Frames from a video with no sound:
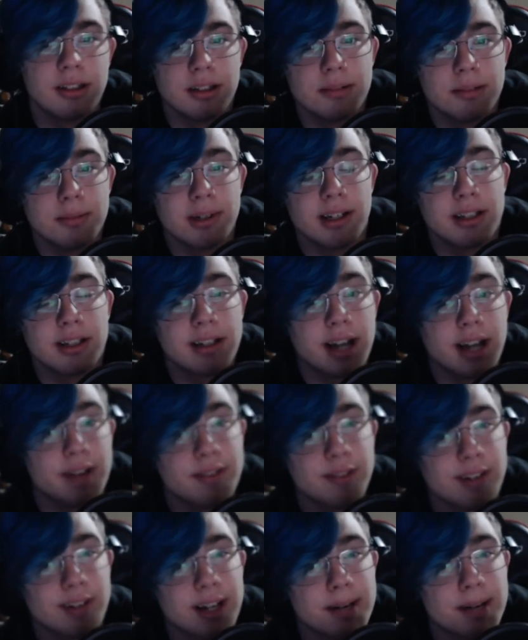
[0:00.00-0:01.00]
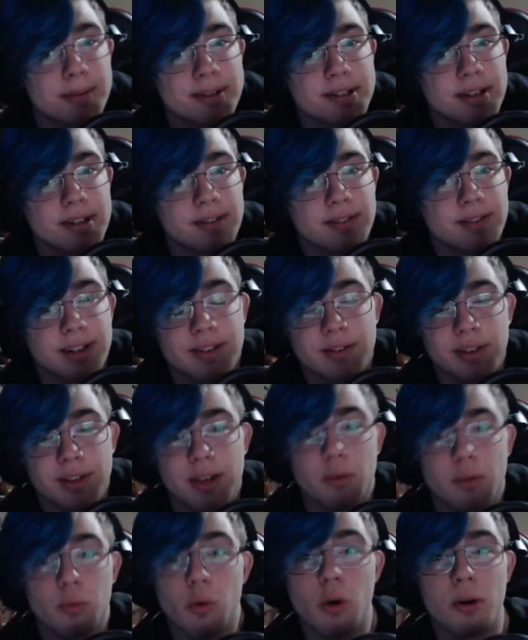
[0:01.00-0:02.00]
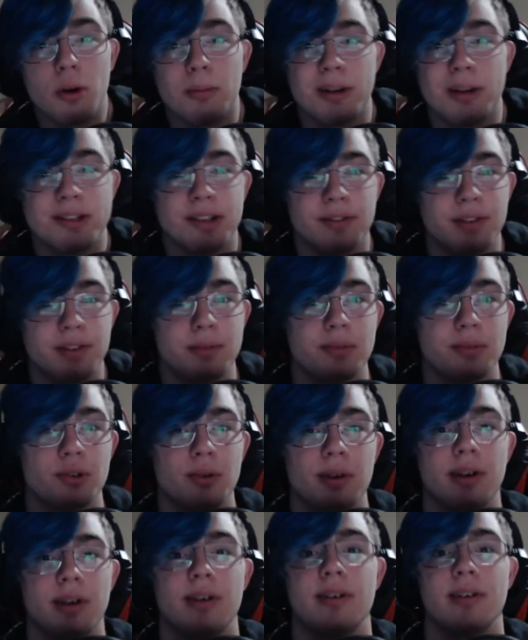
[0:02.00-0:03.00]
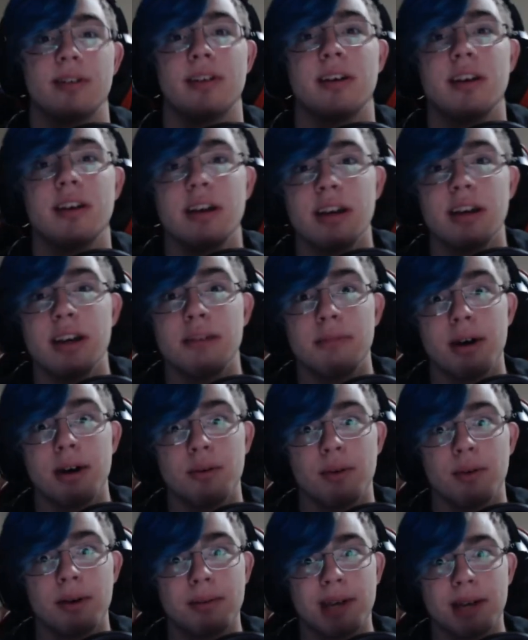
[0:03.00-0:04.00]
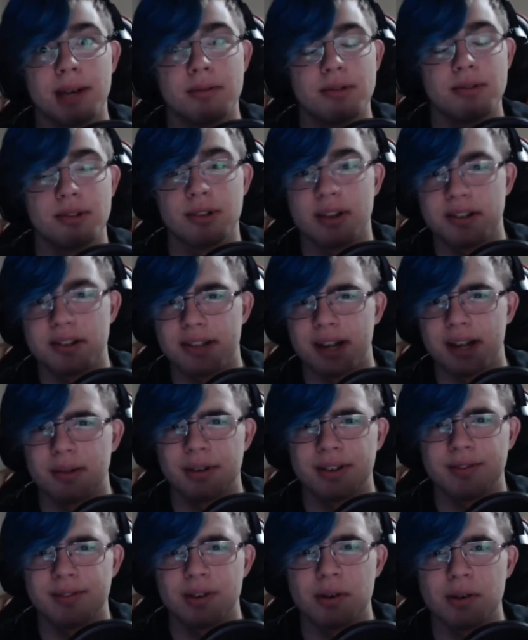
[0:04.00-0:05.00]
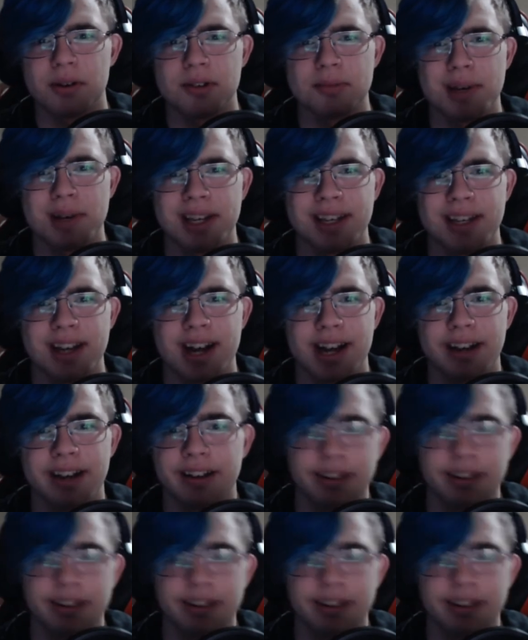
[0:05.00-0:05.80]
But I've never caught myself. I never, woken myself up snoring or anything. And my webcam just does not want to focus. My God.